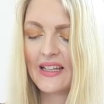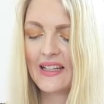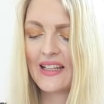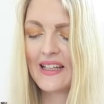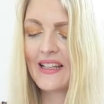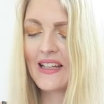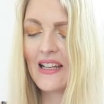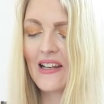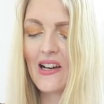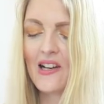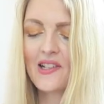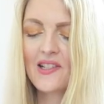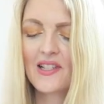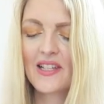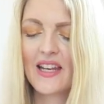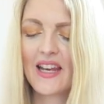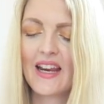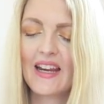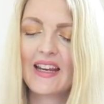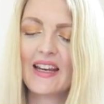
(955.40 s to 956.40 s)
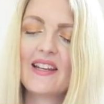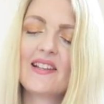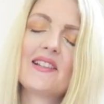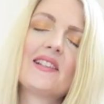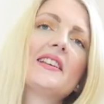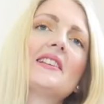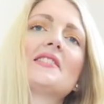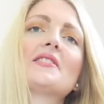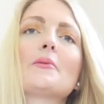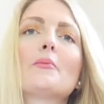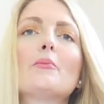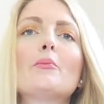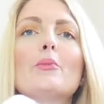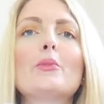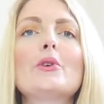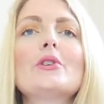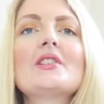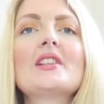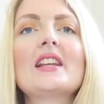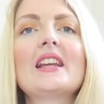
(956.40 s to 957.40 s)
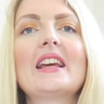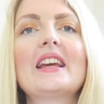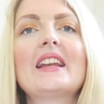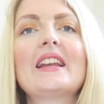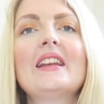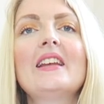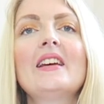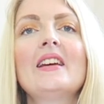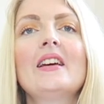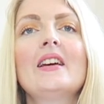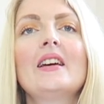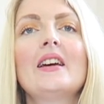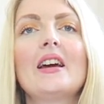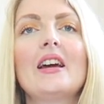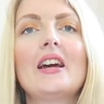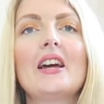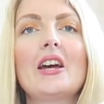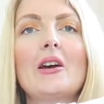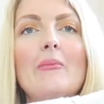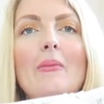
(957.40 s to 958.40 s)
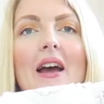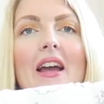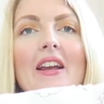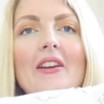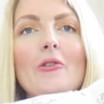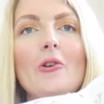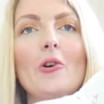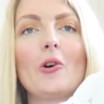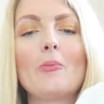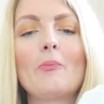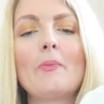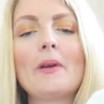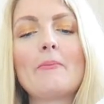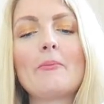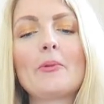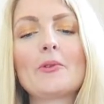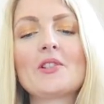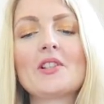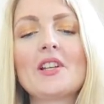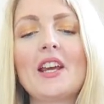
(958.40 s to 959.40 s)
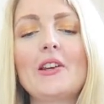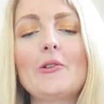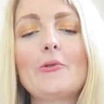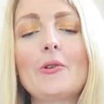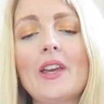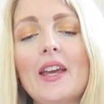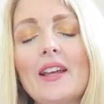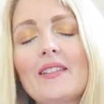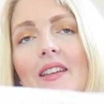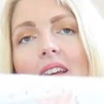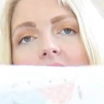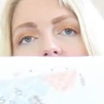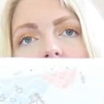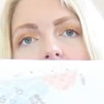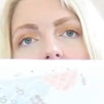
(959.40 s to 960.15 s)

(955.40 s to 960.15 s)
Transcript: And then the last thing is this muslin. I know people say you can't get